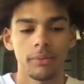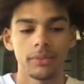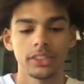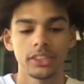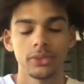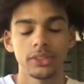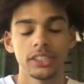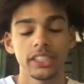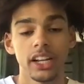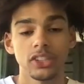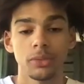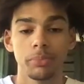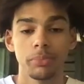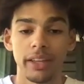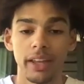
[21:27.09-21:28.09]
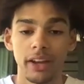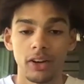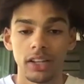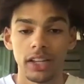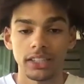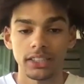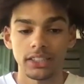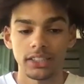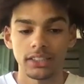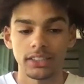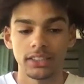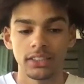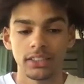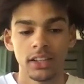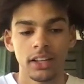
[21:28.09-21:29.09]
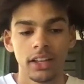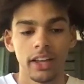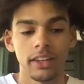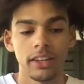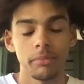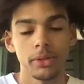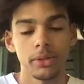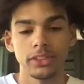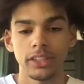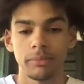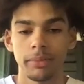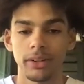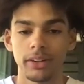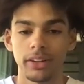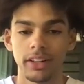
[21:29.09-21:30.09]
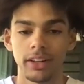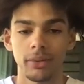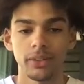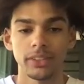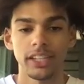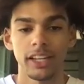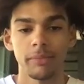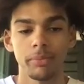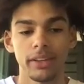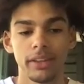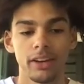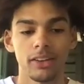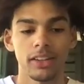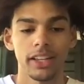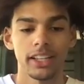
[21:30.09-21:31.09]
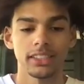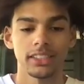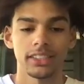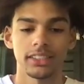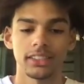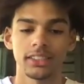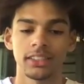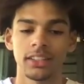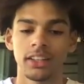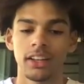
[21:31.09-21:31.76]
She would schedule piano lessons in the music building and would take piano lessons.